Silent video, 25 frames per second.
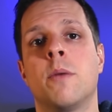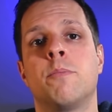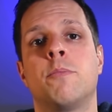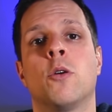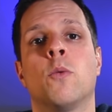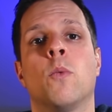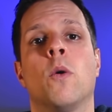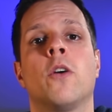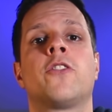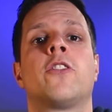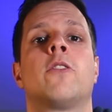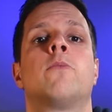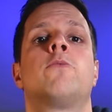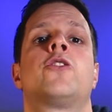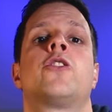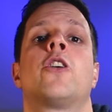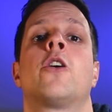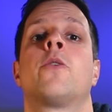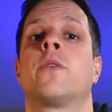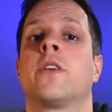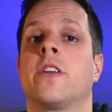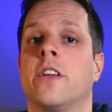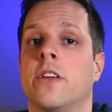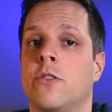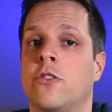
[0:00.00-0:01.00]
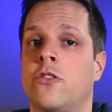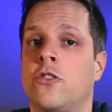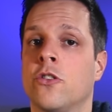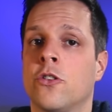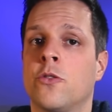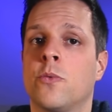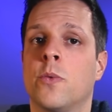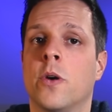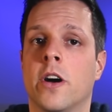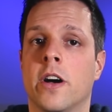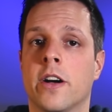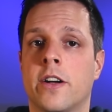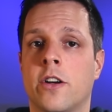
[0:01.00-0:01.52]
but what I'm showing you
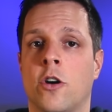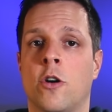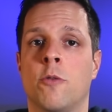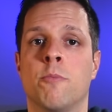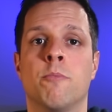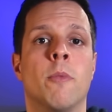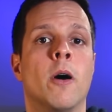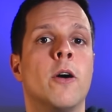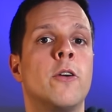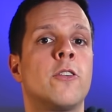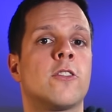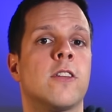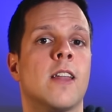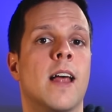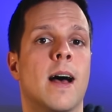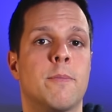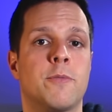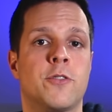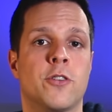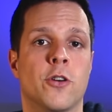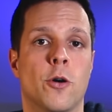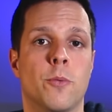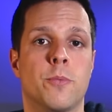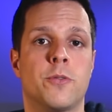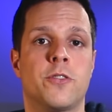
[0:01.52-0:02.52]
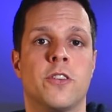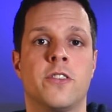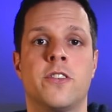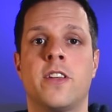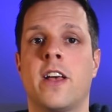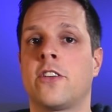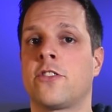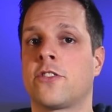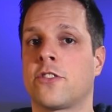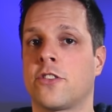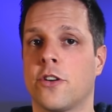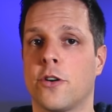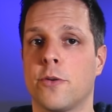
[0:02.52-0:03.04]
should work on most laptops and
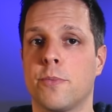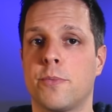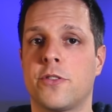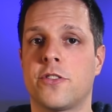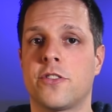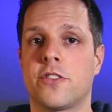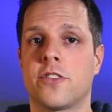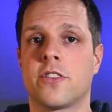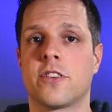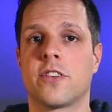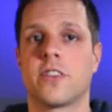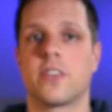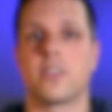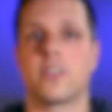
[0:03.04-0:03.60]
desktops.